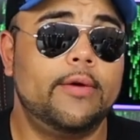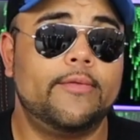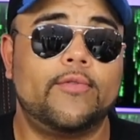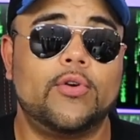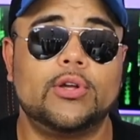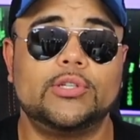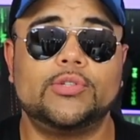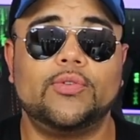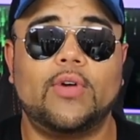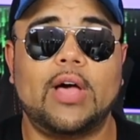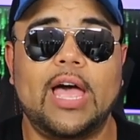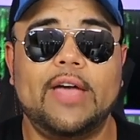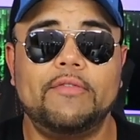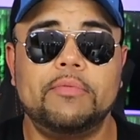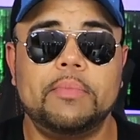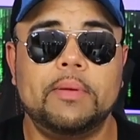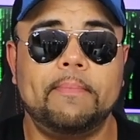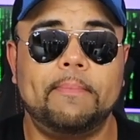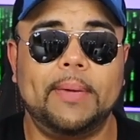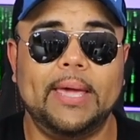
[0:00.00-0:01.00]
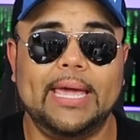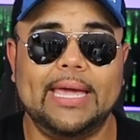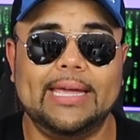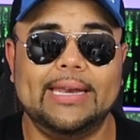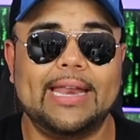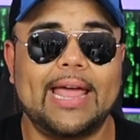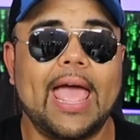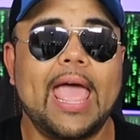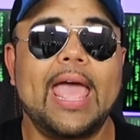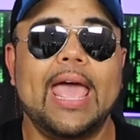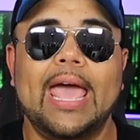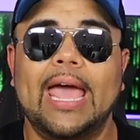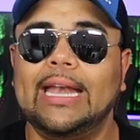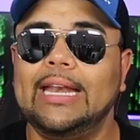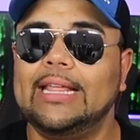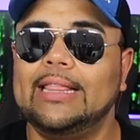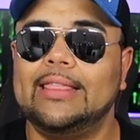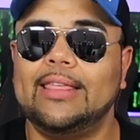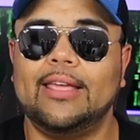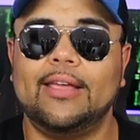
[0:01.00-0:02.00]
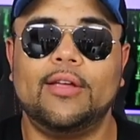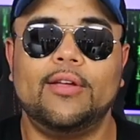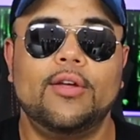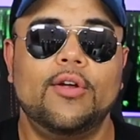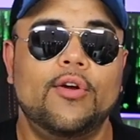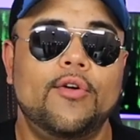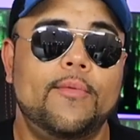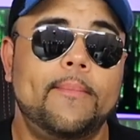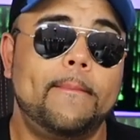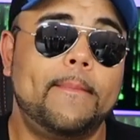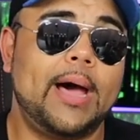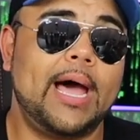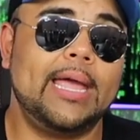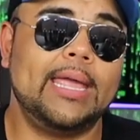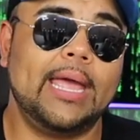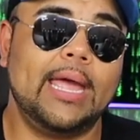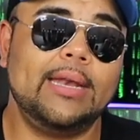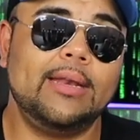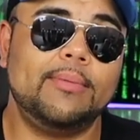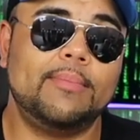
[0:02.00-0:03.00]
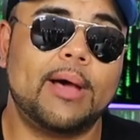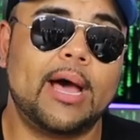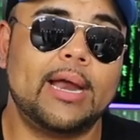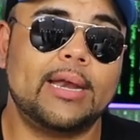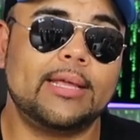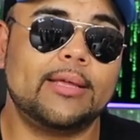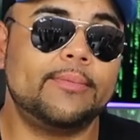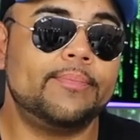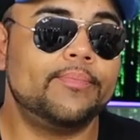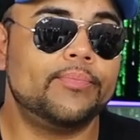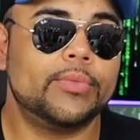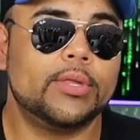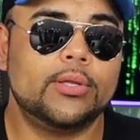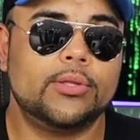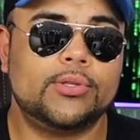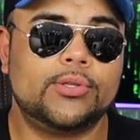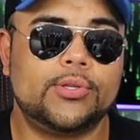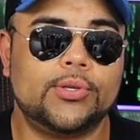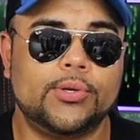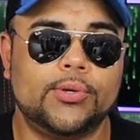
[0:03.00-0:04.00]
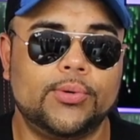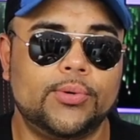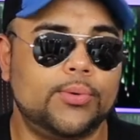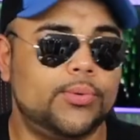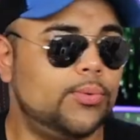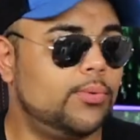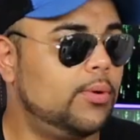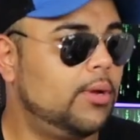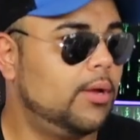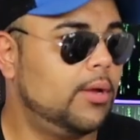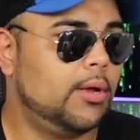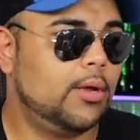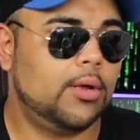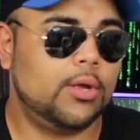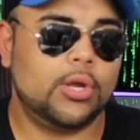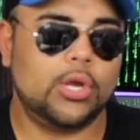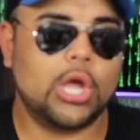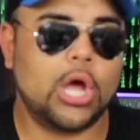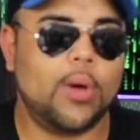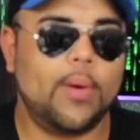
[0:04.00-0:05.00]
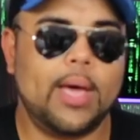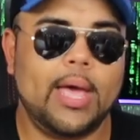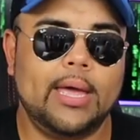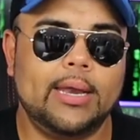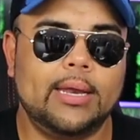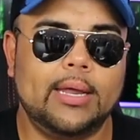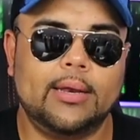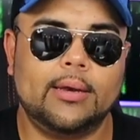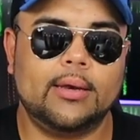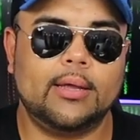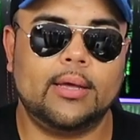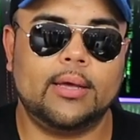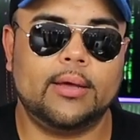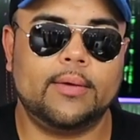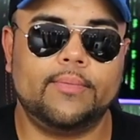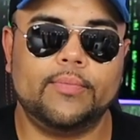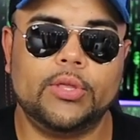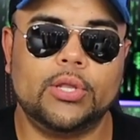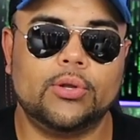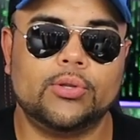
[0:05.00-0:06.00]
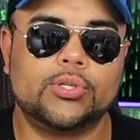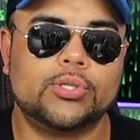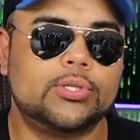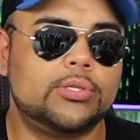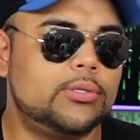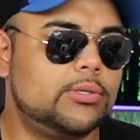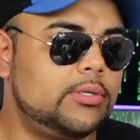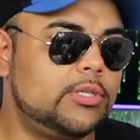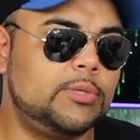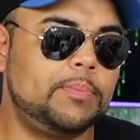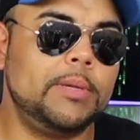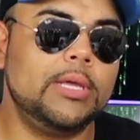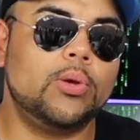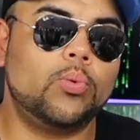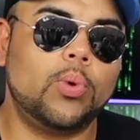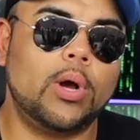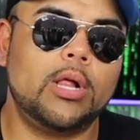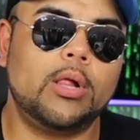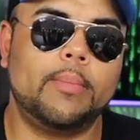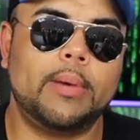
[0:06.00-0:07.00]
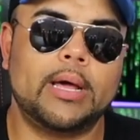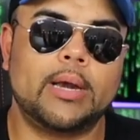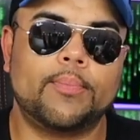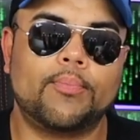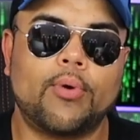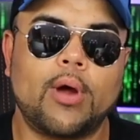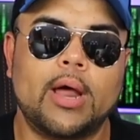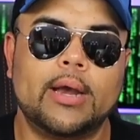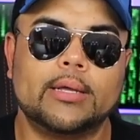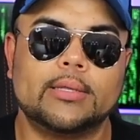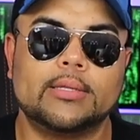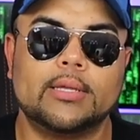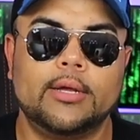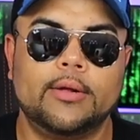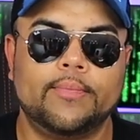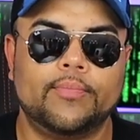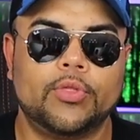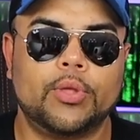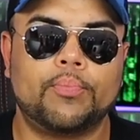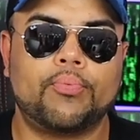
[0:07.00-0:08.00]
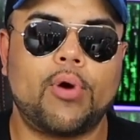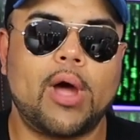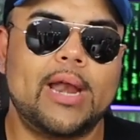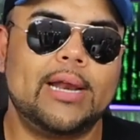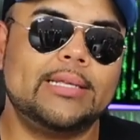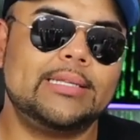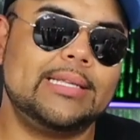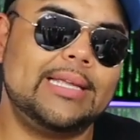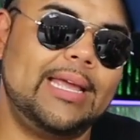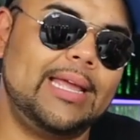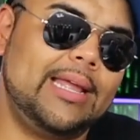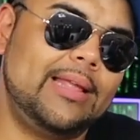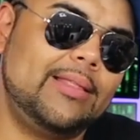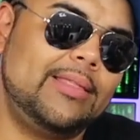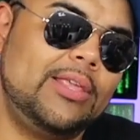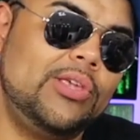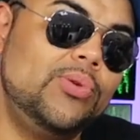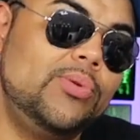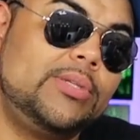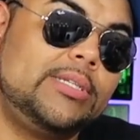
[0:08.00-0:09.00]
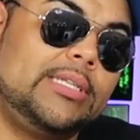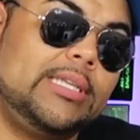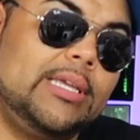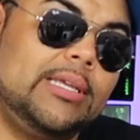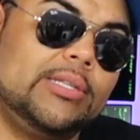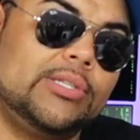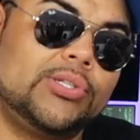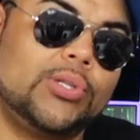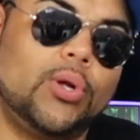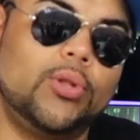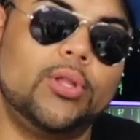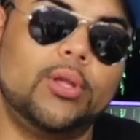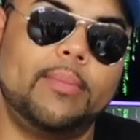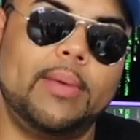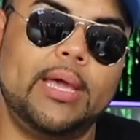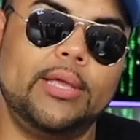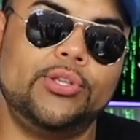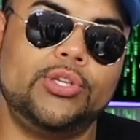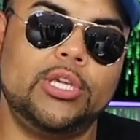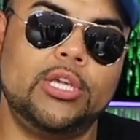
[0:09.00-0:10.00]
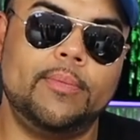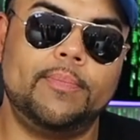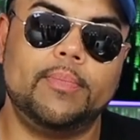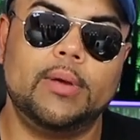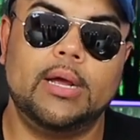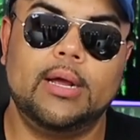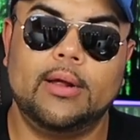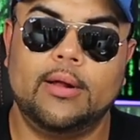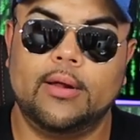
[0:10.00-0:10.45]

First of all, I haven't been paid anything by anybody to go ahead and you know, speak well about a product. The products that you see installed on my Jeep,